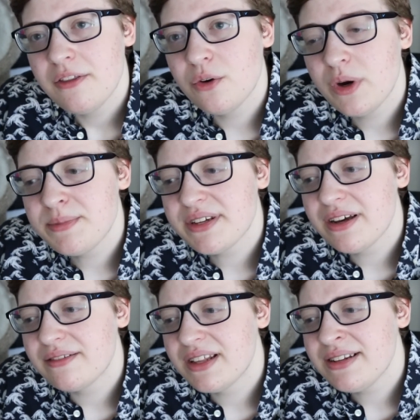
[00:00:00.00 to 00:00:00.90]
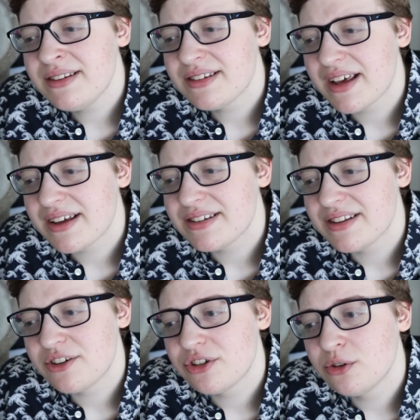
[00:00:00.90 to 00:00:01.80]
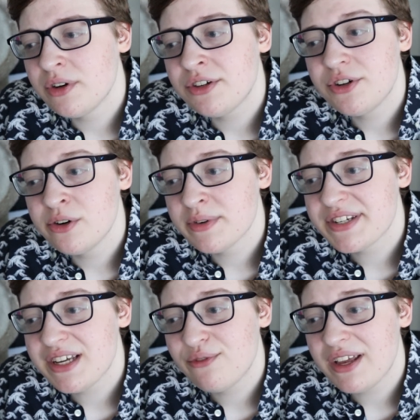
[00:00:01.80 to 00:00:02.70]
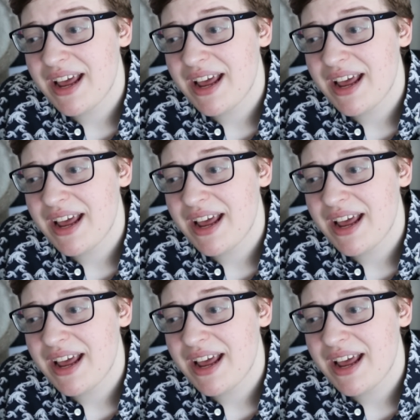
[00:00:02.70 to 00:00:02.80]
The website then says that children don't receive